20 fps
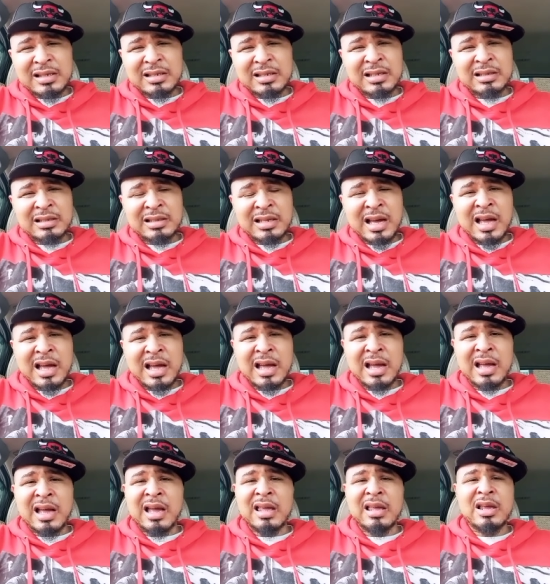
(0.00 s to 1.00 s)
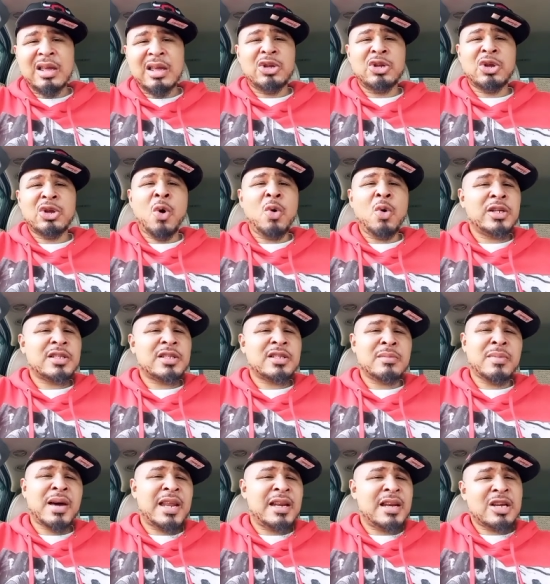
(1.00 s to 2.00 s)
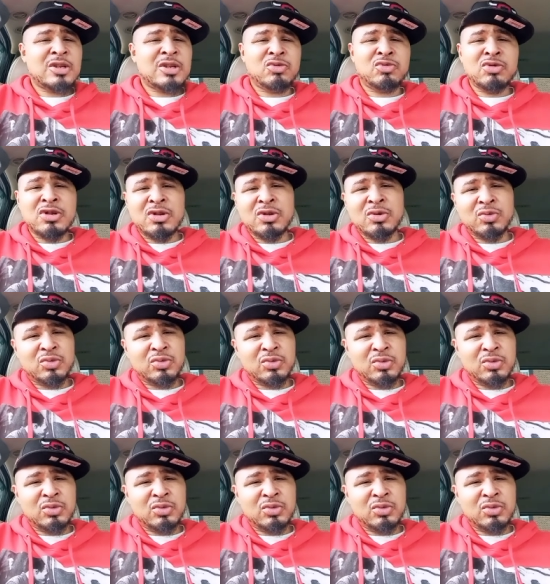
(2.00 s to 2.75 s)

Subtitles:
6'9", Jokic, somebody that's real,